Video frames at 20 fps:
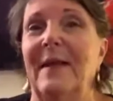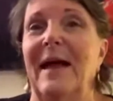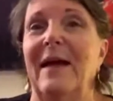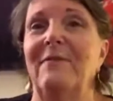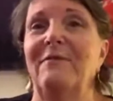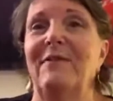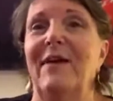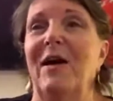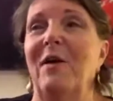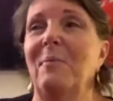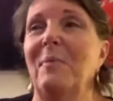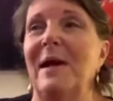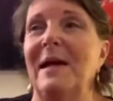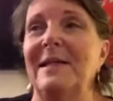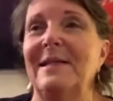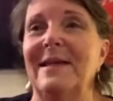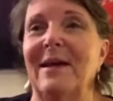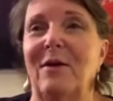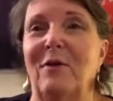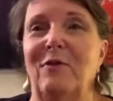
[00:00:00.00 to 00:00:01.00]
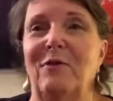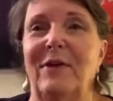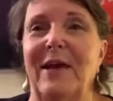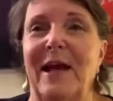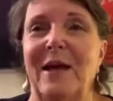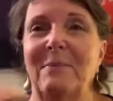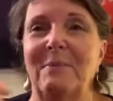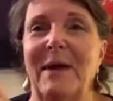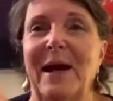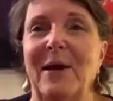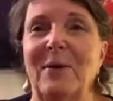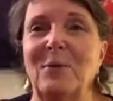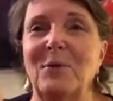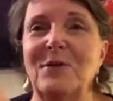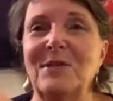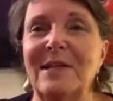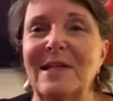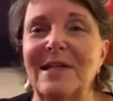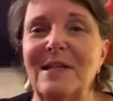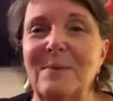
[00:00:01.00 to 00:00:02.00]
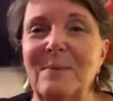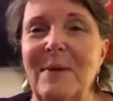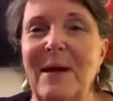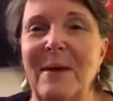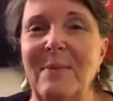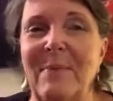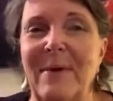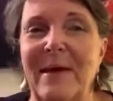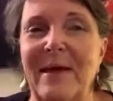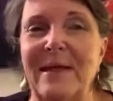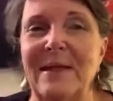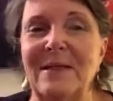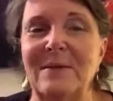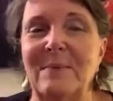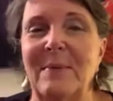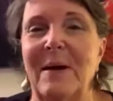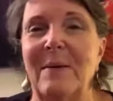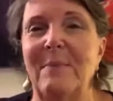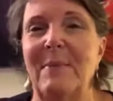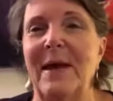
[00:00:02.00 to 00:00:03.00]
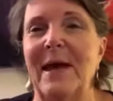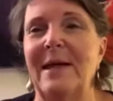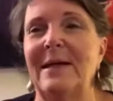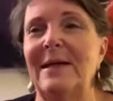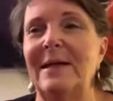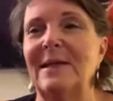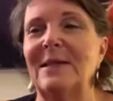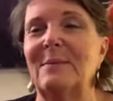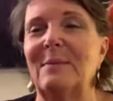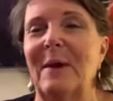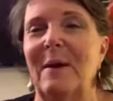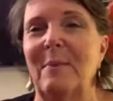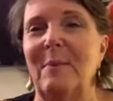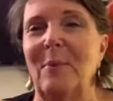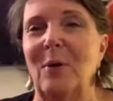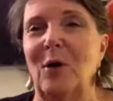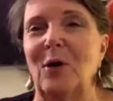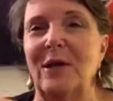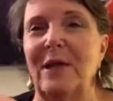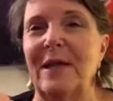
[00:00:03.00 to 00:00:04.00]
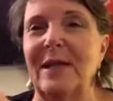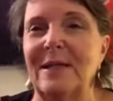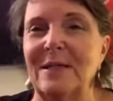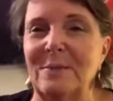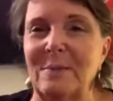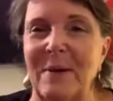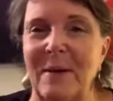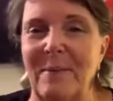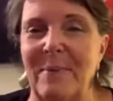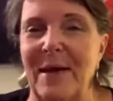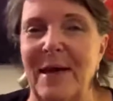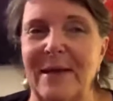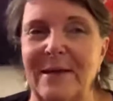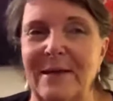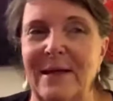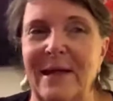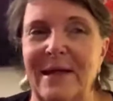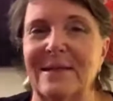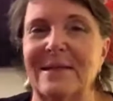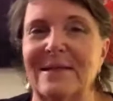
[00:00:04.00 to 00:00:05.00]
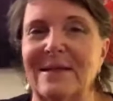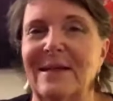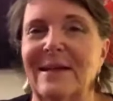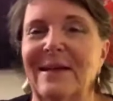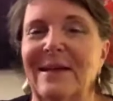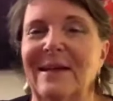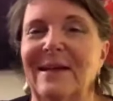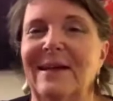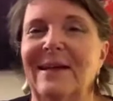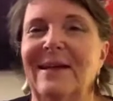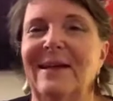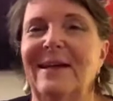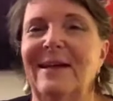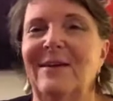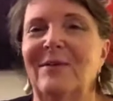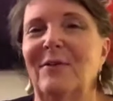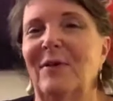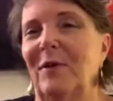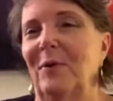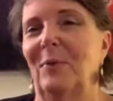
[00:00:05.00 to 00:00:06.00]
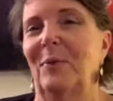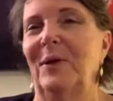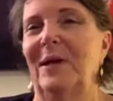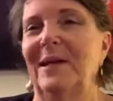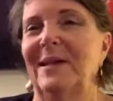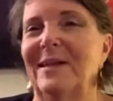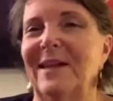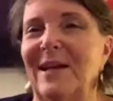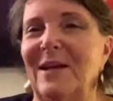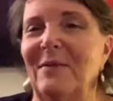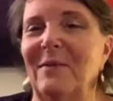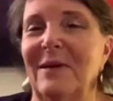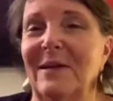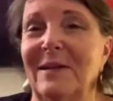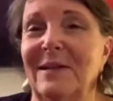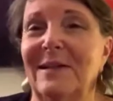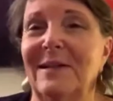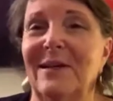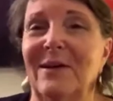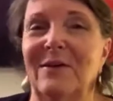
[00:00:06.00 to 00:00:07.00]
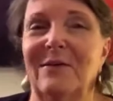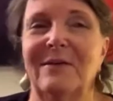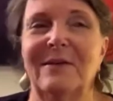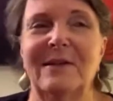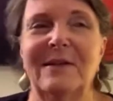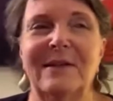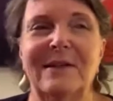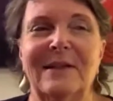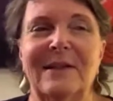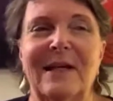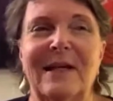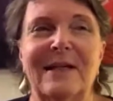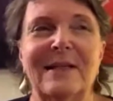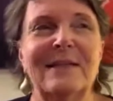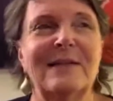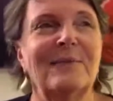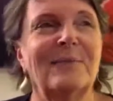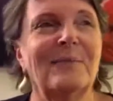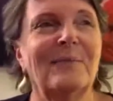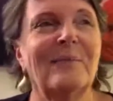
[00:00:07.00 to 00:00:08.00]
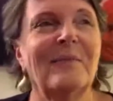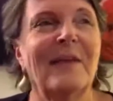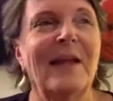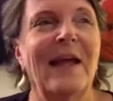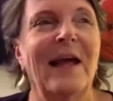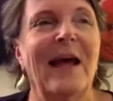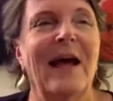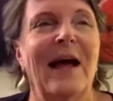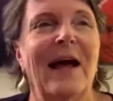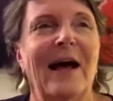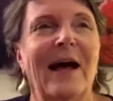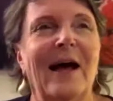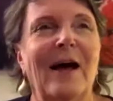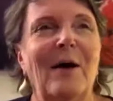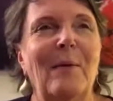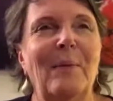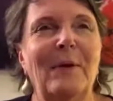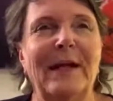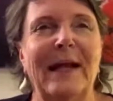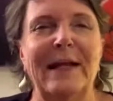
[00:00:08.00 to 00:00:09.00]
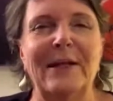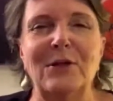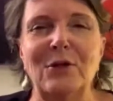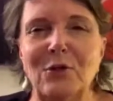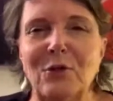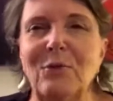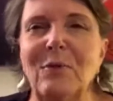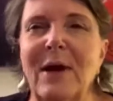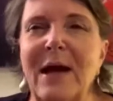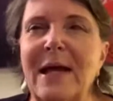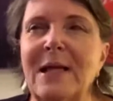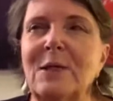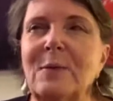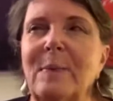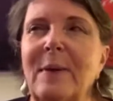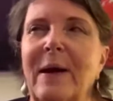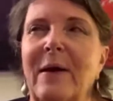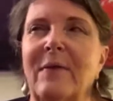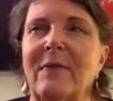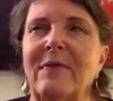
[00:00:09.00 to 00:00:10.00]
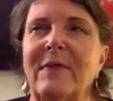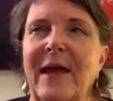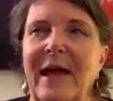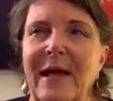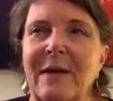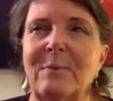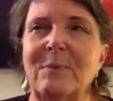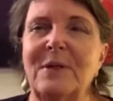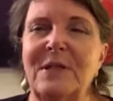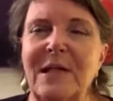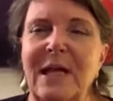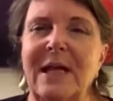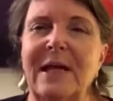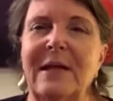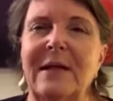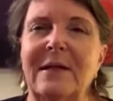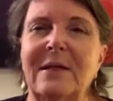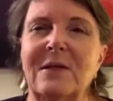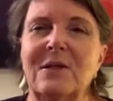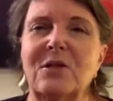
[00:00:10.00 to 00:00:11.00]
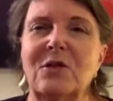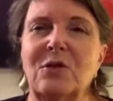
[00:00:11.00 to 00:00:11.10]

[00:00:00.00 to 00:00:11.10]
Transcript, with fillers: I found myself flying backwards into my into my bed, into my body, into my bed. Yes, very weird. Anyway, so yes, uh, but I do write about that particular